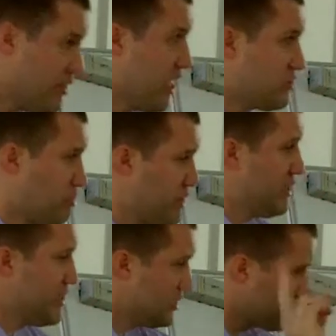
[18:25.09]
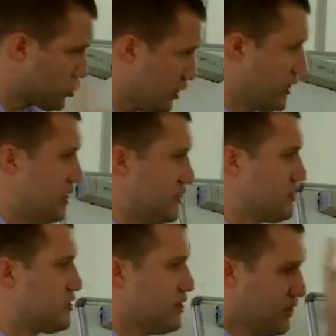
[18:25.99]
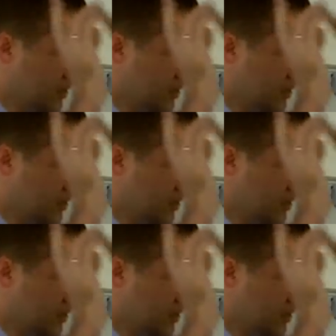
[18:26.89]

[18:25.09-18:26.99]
That's billions, trillions,